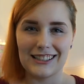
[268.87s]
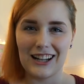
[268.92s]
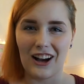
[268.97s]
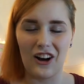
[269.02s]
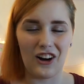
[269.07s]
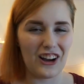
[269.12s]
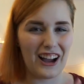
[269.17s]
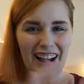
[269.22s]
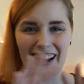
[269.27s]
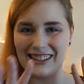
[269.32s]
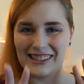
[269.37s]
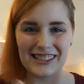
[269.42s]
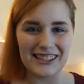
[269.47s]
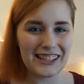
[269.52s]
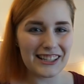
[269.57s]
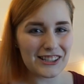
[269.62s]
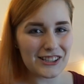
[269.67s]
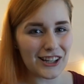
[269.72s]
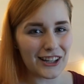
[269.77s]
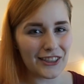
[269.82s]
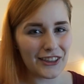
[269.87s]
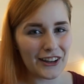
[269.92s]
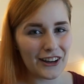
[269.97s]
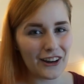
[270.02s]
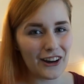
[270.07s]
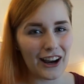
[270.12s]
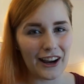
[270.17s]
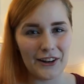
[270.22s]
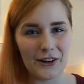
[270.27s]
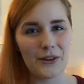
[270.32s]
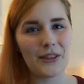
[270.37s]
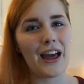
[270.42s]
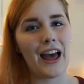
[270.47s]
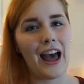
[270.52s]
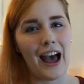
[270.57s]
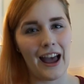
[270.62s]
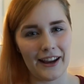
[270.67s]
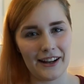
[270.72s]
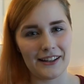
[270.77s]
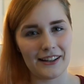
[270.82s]
all kinds of things on there. I know
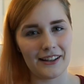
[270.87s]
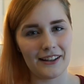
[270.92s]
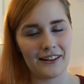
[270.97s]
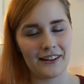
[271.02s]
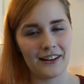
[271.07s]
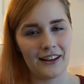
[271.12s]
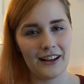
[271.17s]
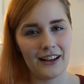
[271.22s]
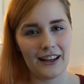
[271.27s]
that I did.